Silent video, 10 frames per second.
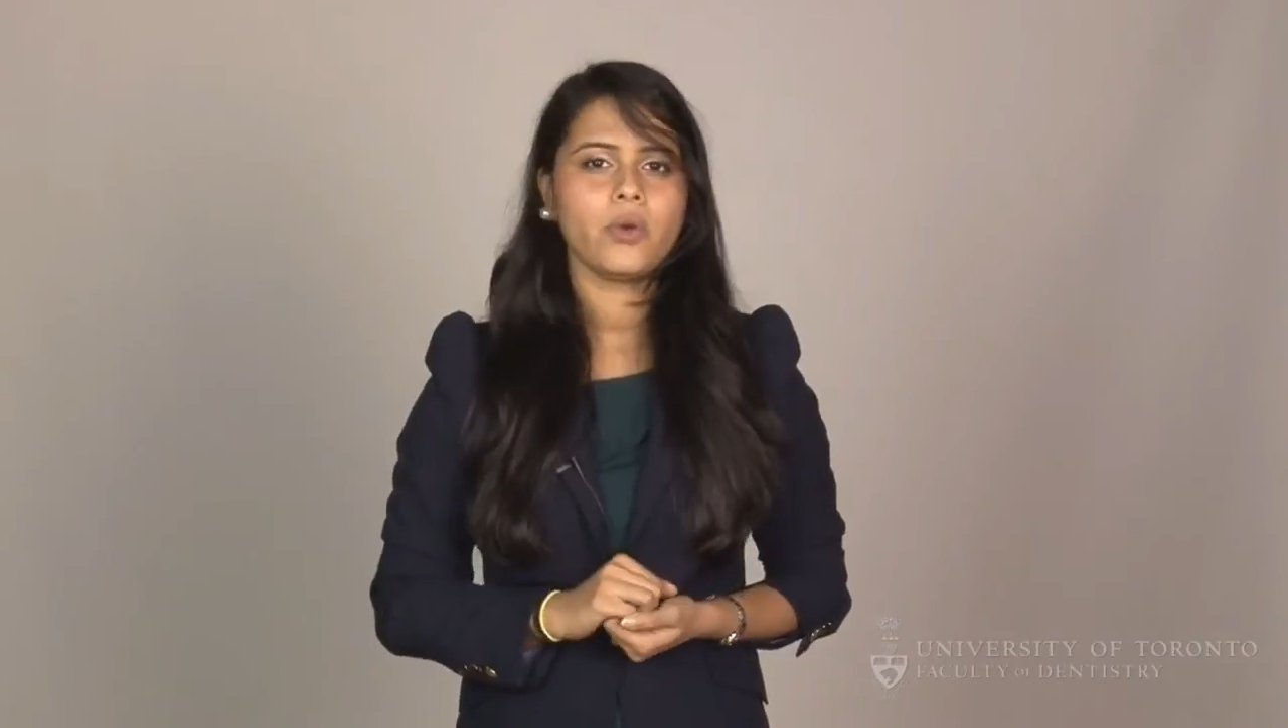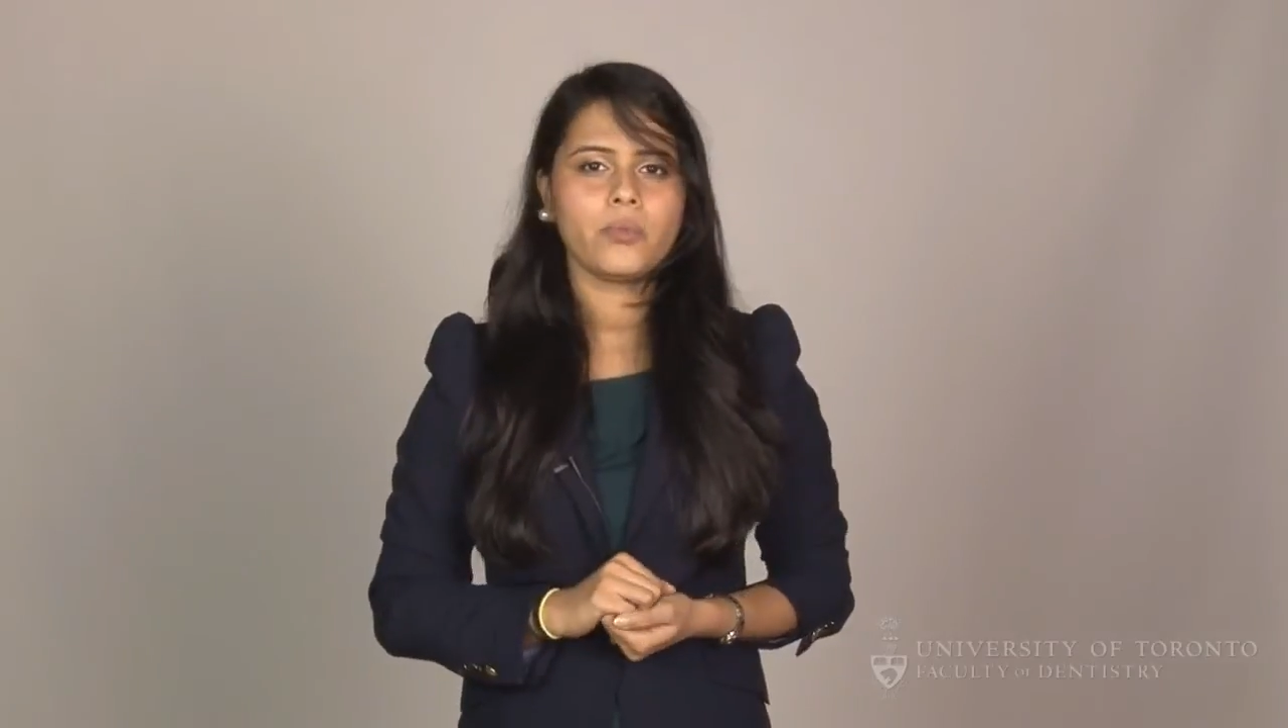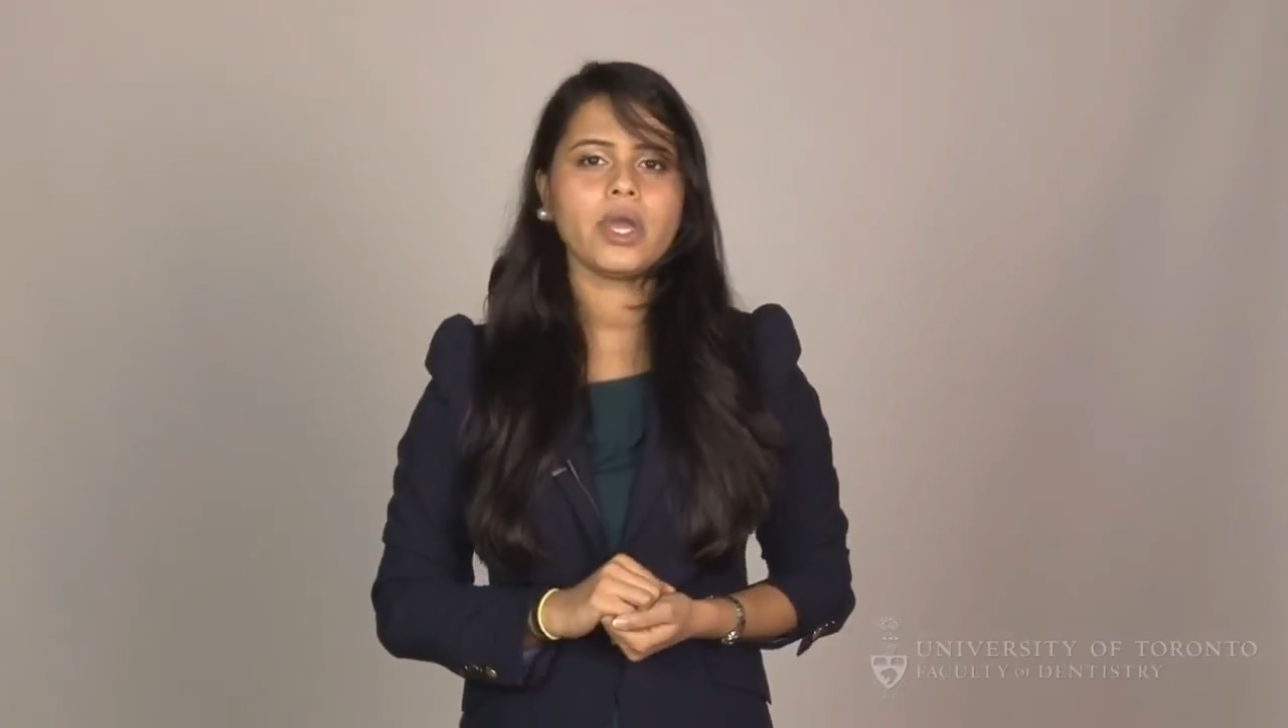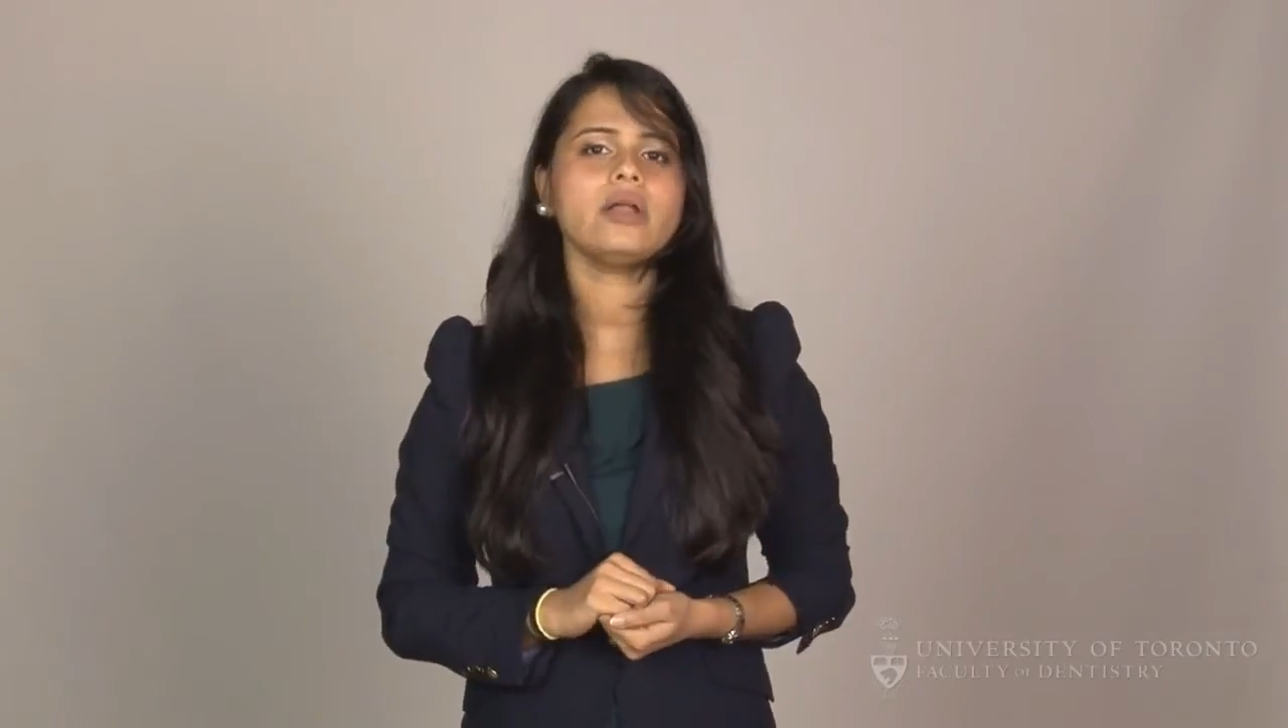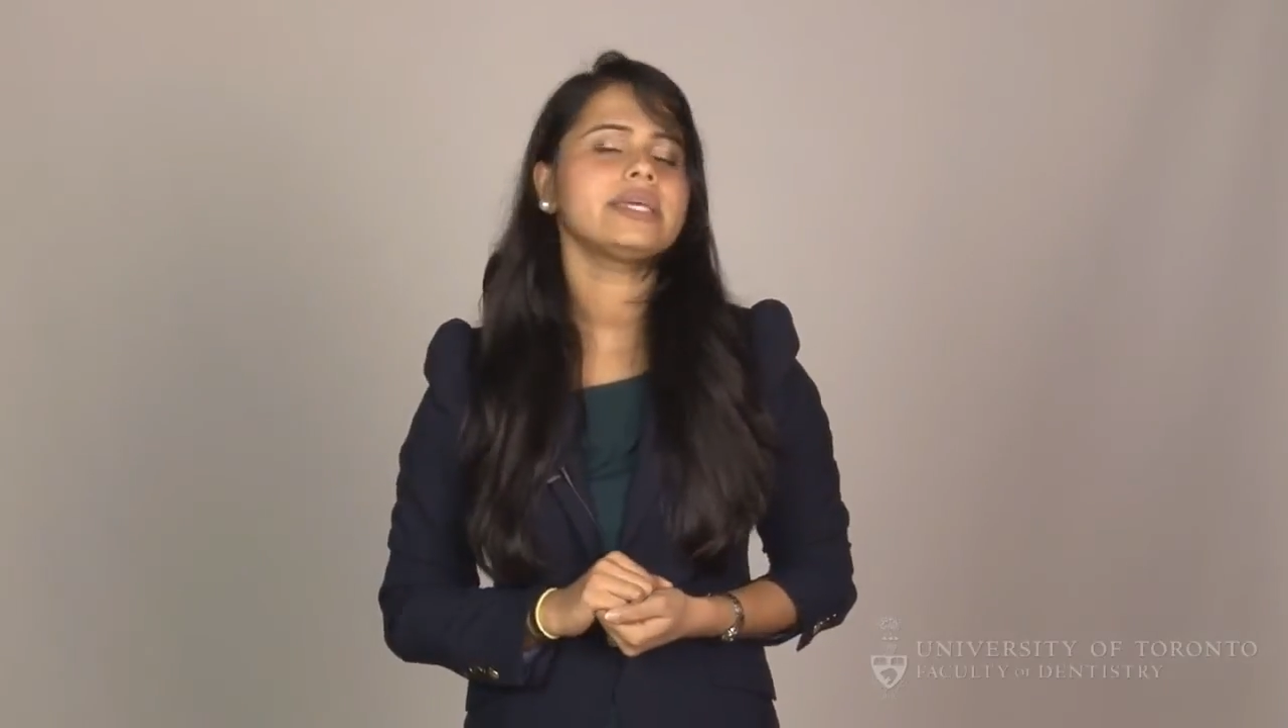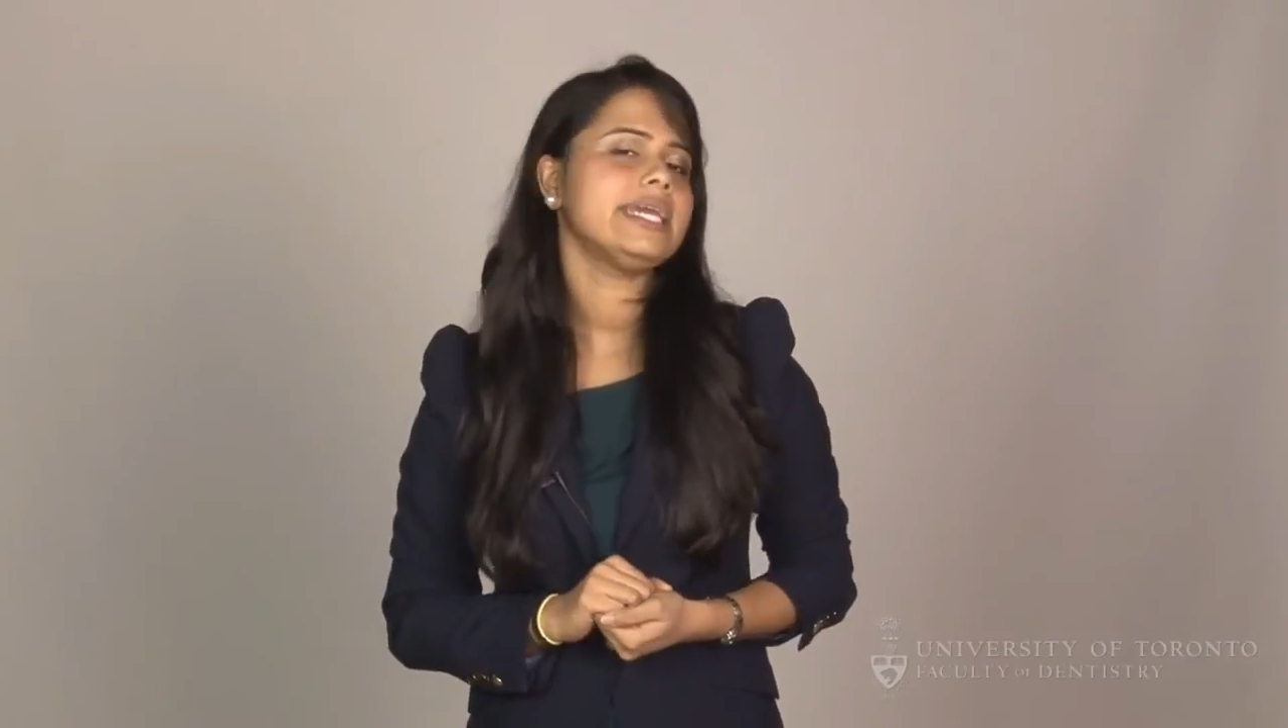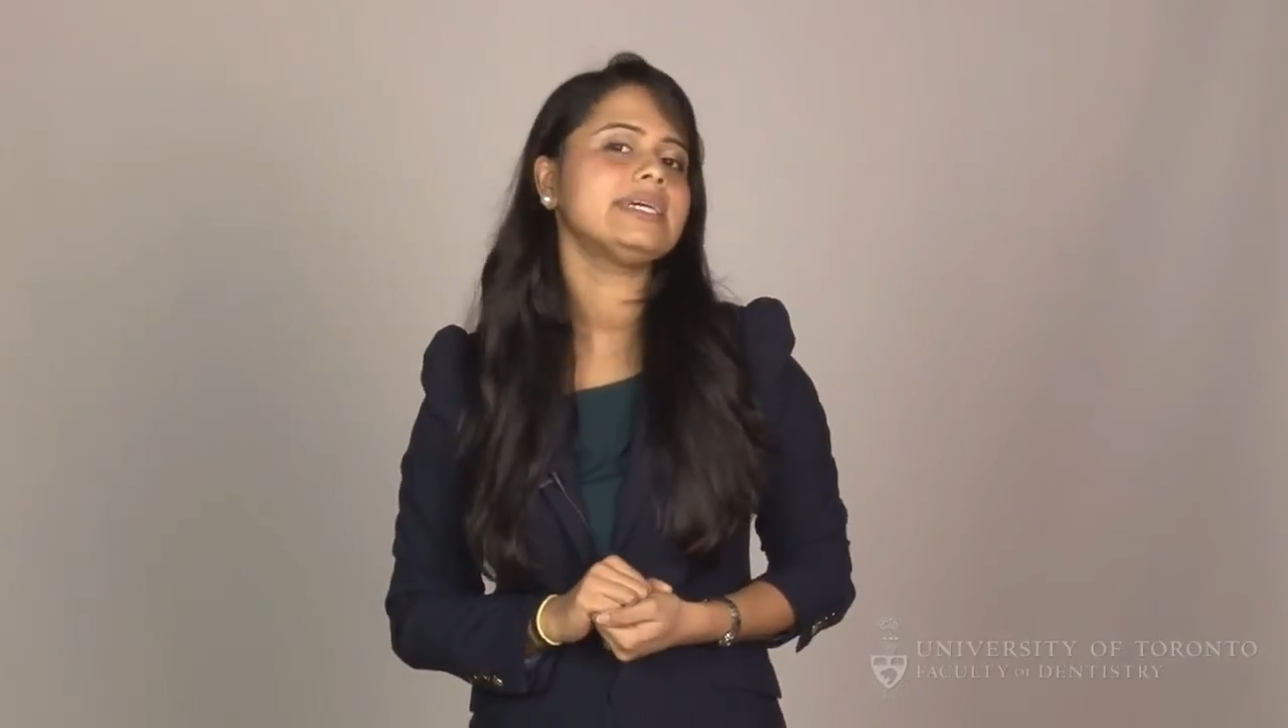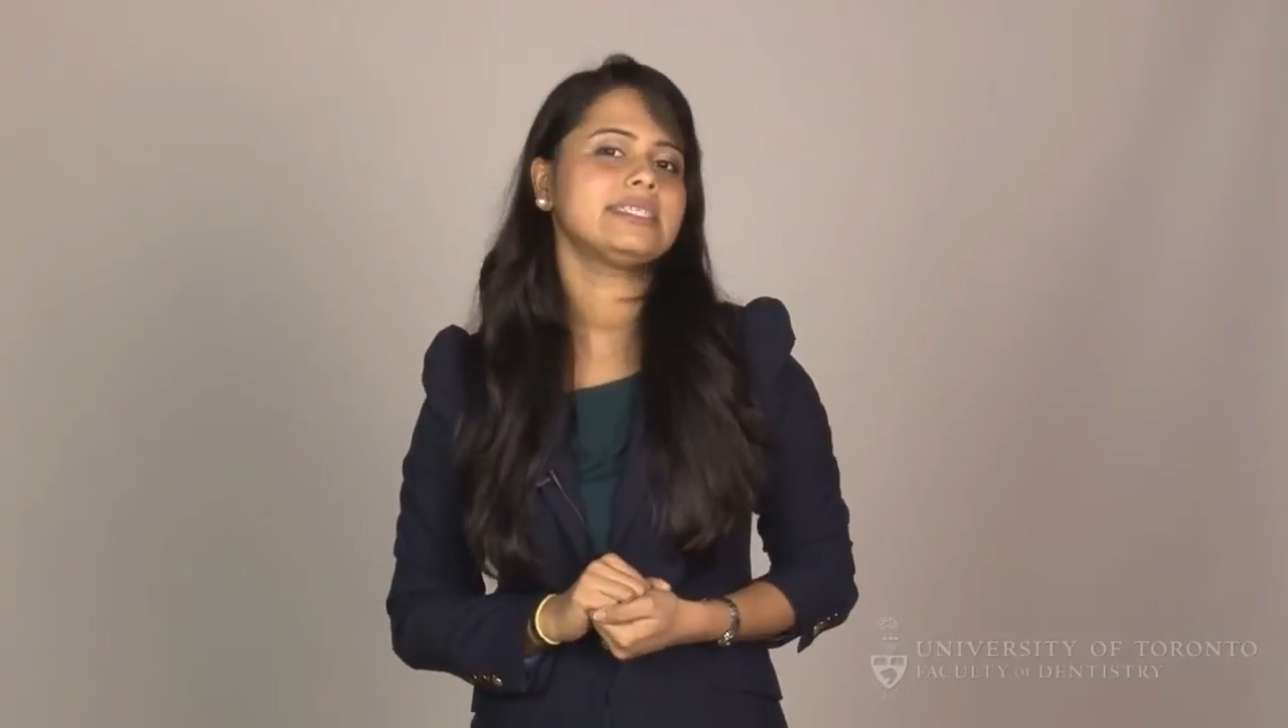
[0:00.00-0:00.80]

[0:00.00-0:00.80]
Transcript: we all heal